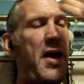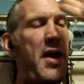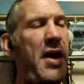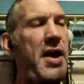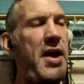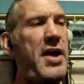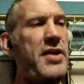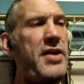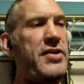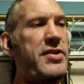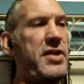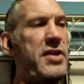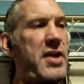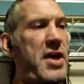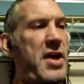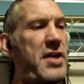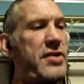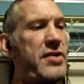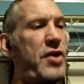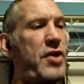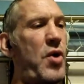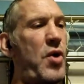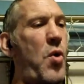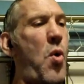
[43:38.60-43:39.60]
It's
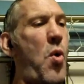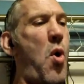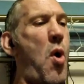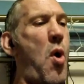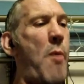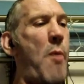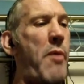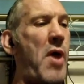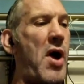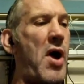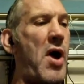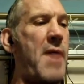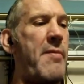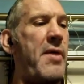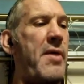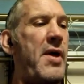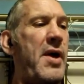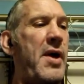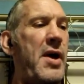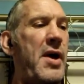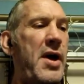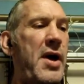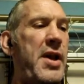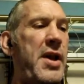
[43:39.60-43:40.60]
the quarter pipe,
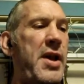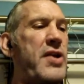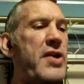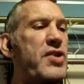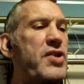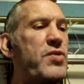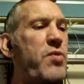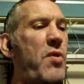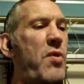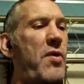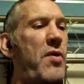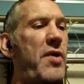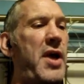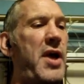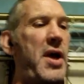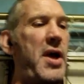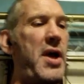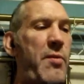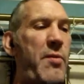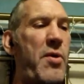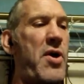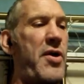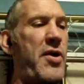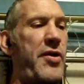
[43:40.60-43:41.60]
and it
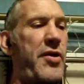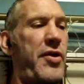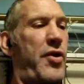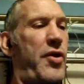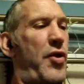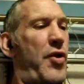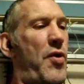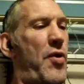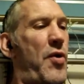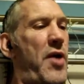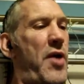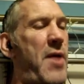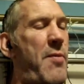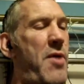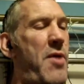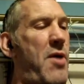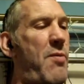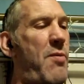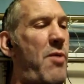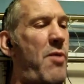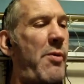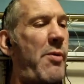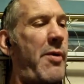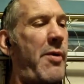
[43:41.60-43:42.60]
weren't
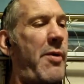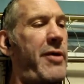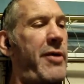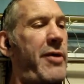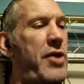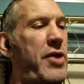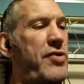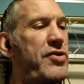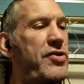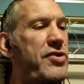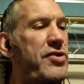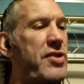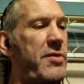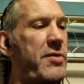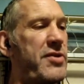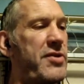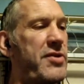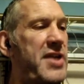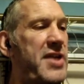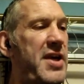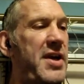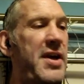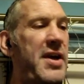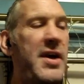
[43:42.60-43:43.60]
what we were used to, was
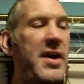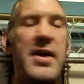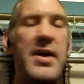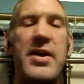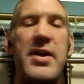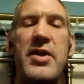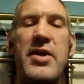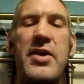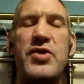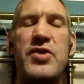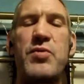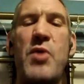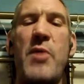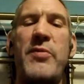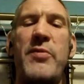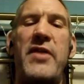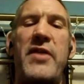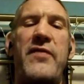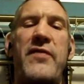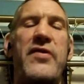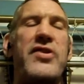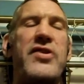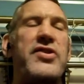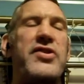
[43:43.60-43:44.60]
it? They'd swapped
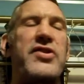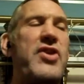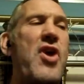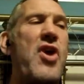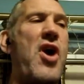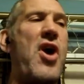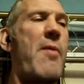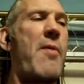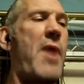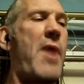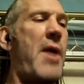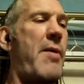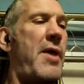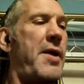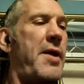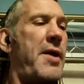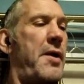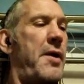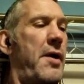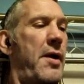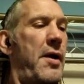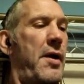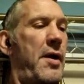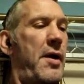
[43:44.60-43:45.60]
it for the Skyway one.
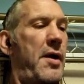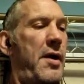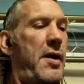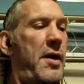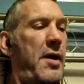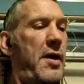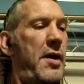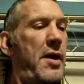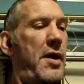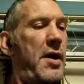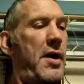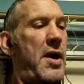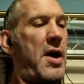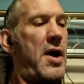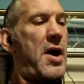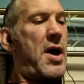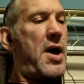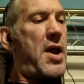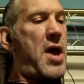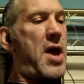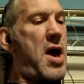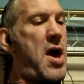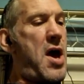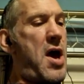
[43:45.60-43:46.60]

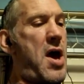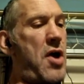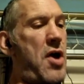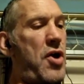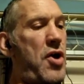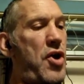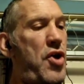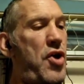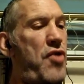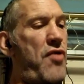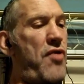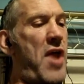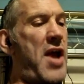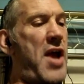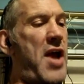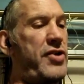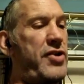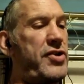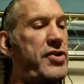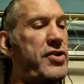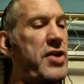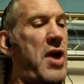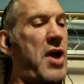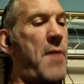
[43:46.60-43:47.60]
And Craig had
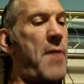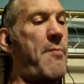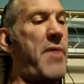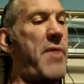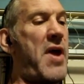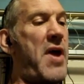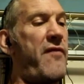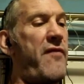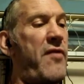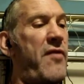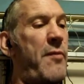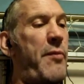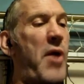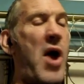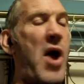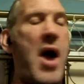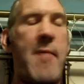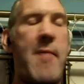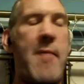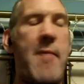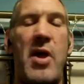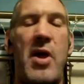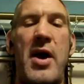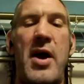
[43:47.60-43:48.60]
just come back from
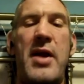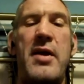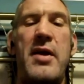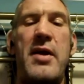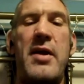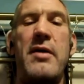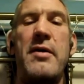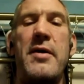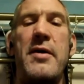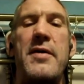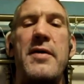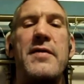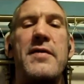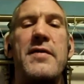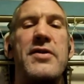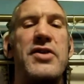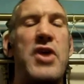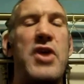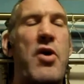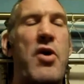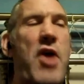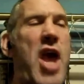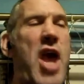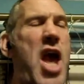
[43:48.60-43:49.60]
pipeline,
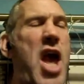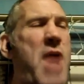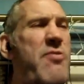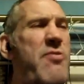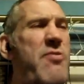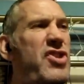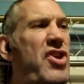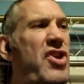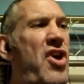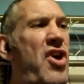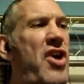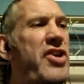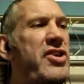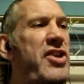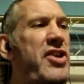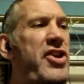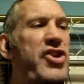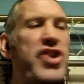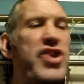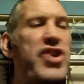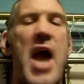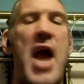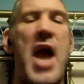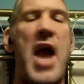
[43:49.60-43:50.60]
so it was nicely
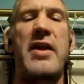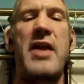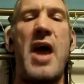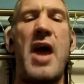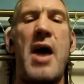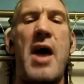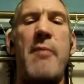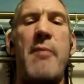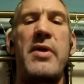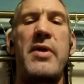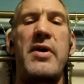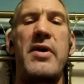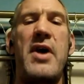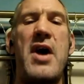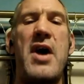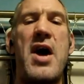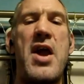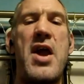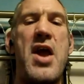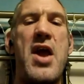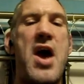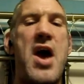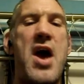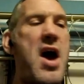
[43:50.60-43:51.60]
jacked up,
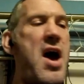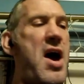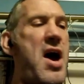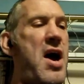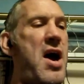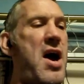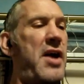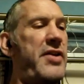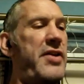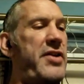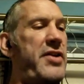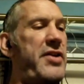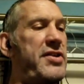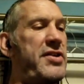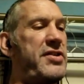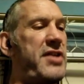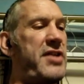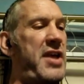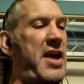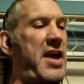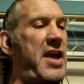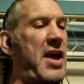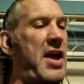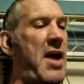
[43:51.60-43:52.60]
and I didn't
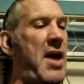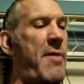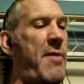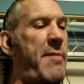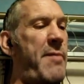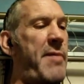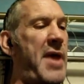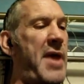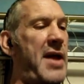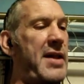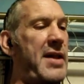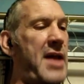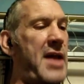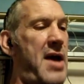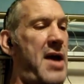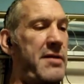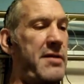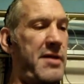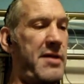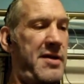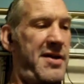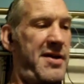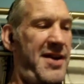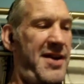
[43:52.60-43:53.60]
see it coming back down.